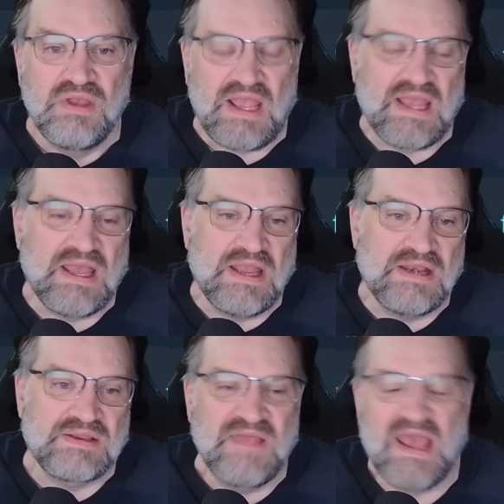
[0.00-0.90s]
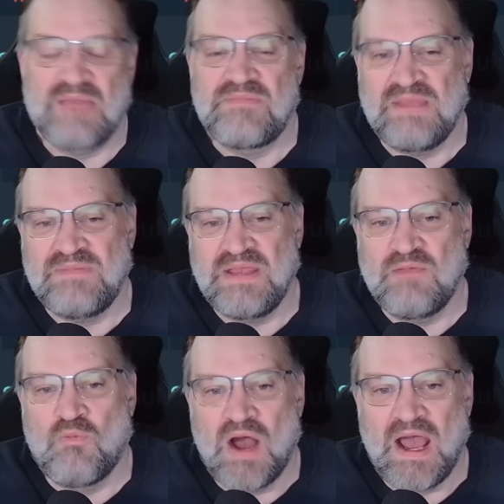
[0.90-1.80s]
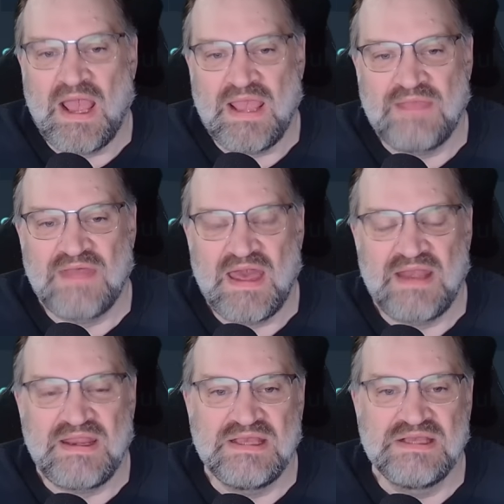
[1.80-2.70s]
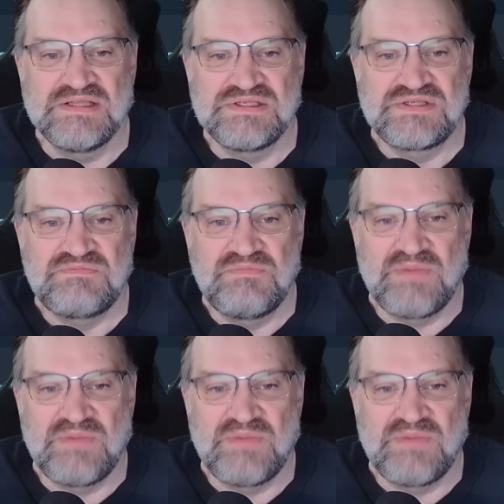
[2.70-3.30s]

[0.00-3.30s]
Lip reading: and that may be why that is